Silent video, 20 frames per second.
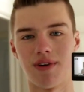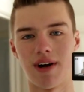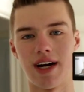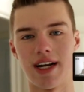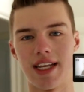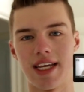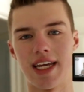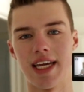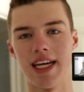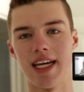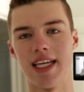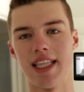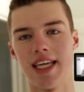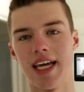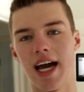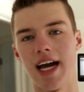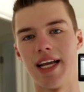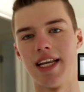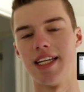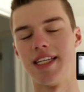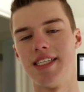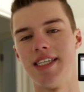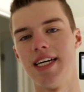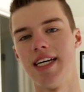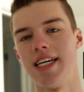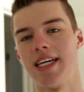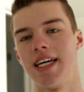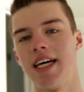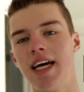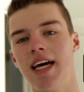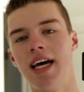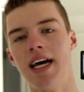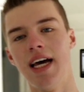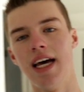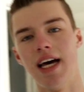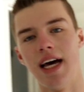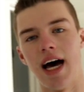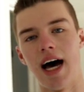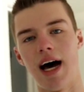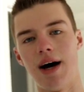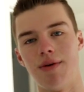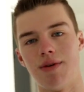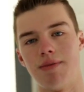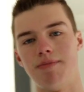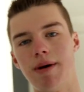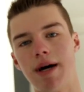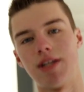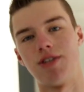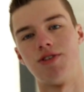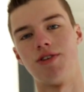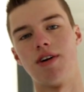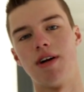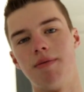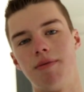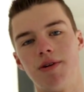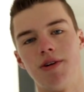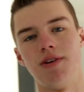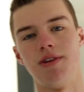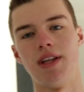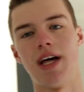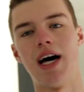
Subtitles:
right here, the 80D, with the battery grip and all